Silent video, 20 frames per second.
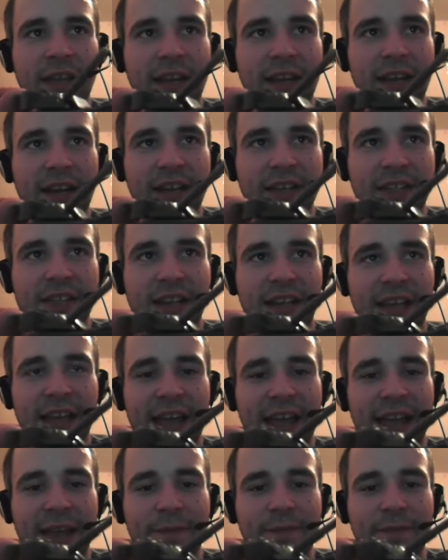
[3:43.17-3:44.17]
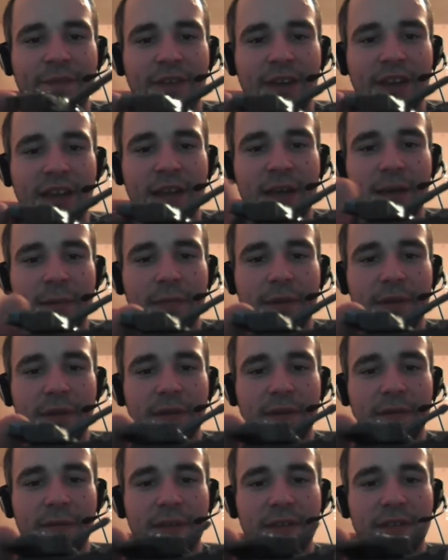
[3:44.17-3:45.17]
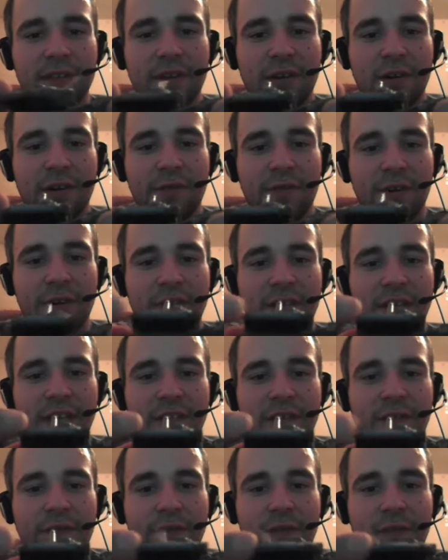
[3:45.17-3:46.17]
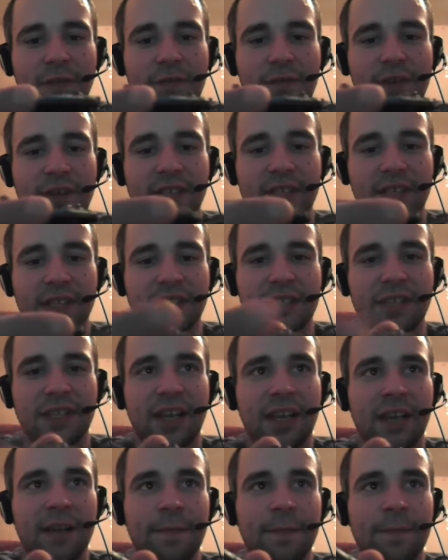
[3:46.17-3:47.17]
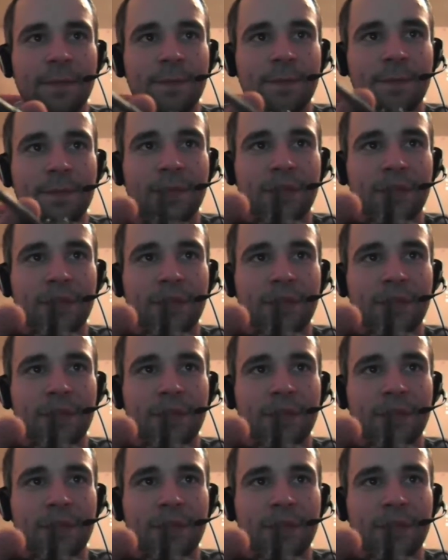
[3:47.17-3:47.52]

He can actually aim fully up. His turret rotates a full 360,